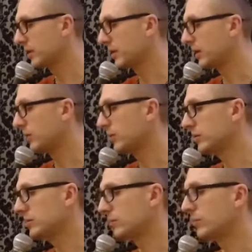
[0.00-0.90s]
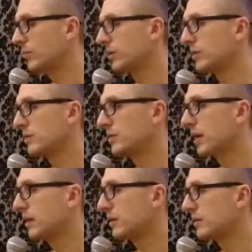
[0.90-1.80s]
according to the modern
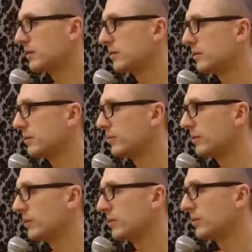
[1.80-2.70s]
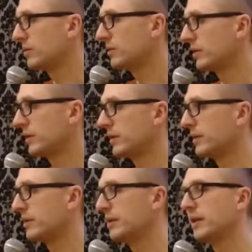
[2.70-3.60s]
standards, may look
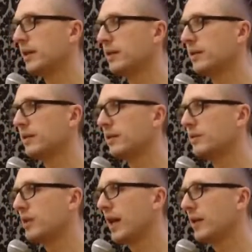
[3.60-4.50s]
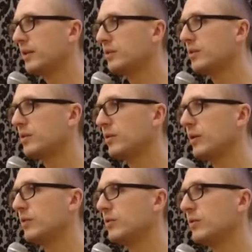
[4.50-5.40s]
like challenging or
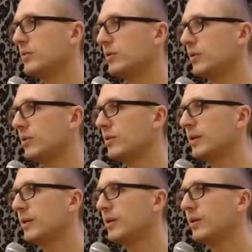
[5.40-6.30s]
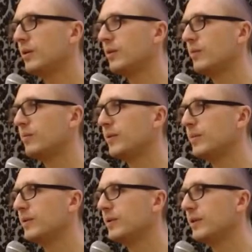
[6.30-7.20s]
unusual, or
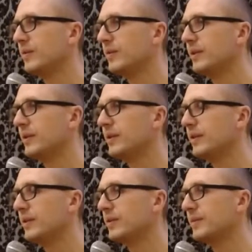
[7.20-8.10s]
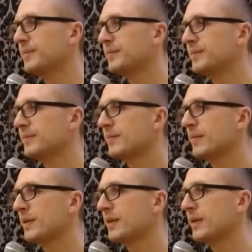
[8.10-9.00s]
maybe even
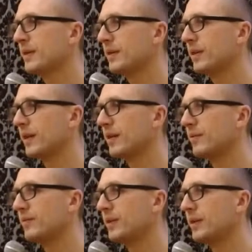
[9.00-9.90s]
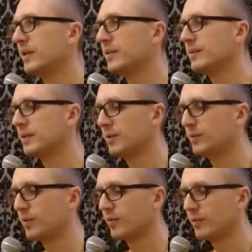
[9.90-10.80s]
like a very
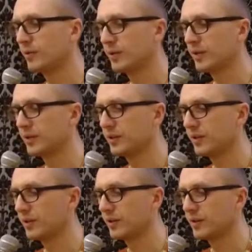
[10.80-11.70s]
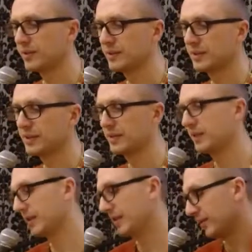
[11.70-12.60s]
provoking or
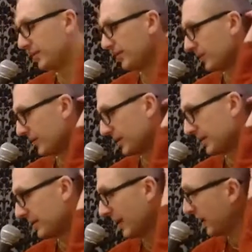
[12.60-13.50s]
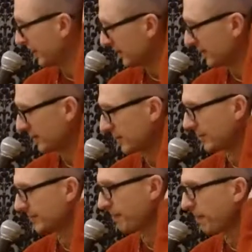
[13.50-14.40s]
difficult to understand, etc.
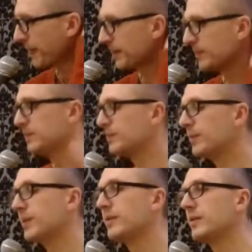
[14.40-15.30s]
But